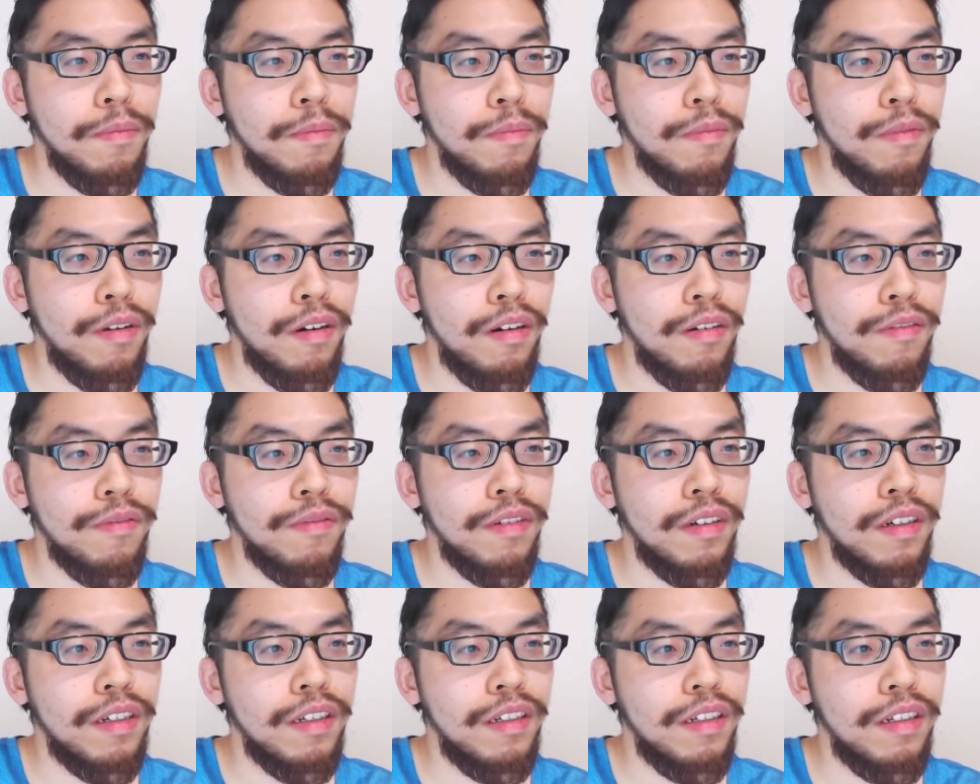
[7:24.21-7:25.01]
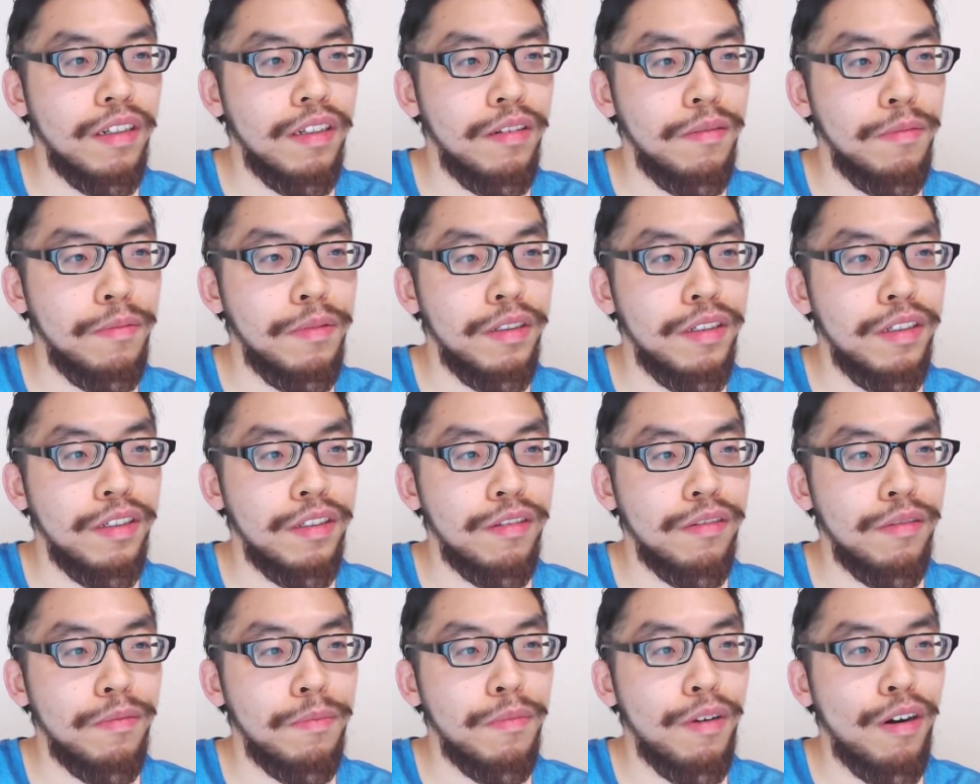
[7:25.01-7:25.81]
Let me just
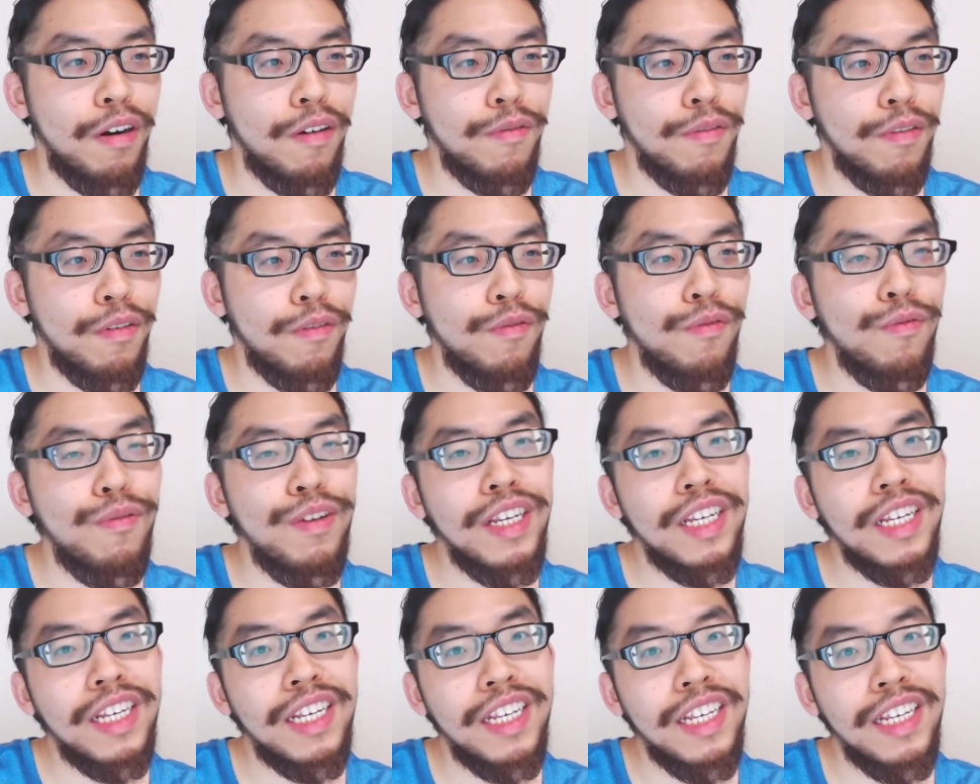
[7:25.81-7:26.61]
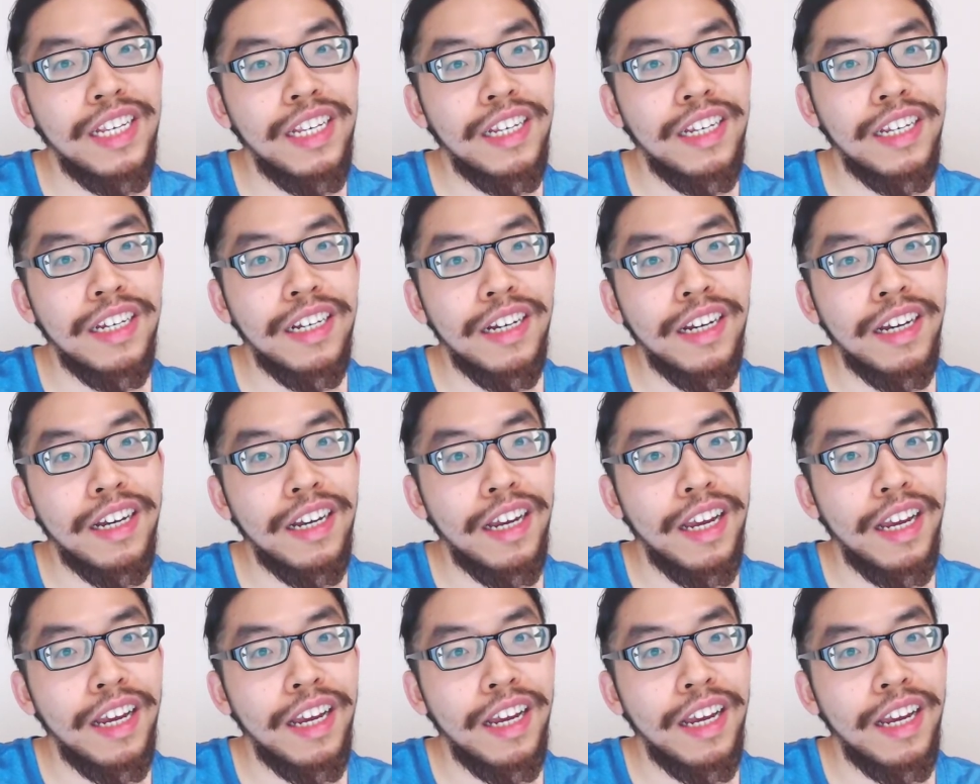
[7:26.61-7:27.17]
Marvel Wikia.